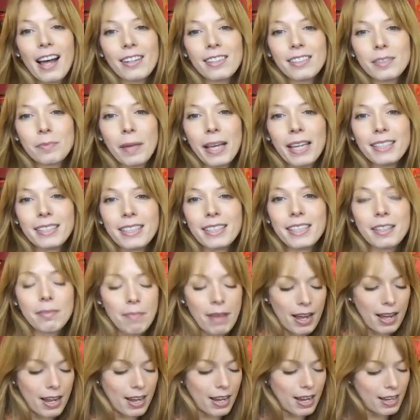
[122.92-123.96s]
painted in
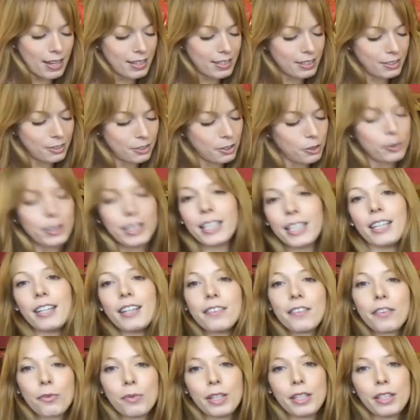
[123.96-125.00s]
my 2D,
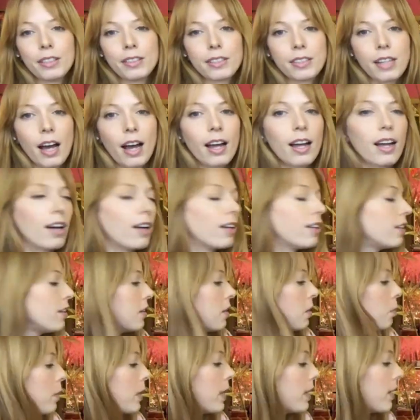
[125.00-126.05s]
3D style,
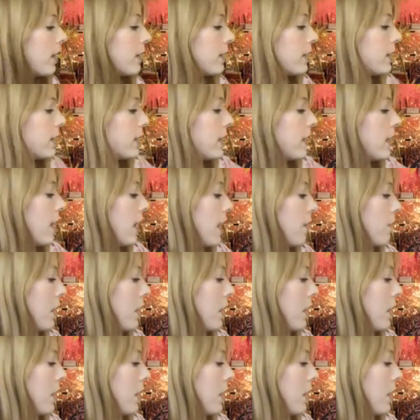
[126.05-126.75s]
but today I'm going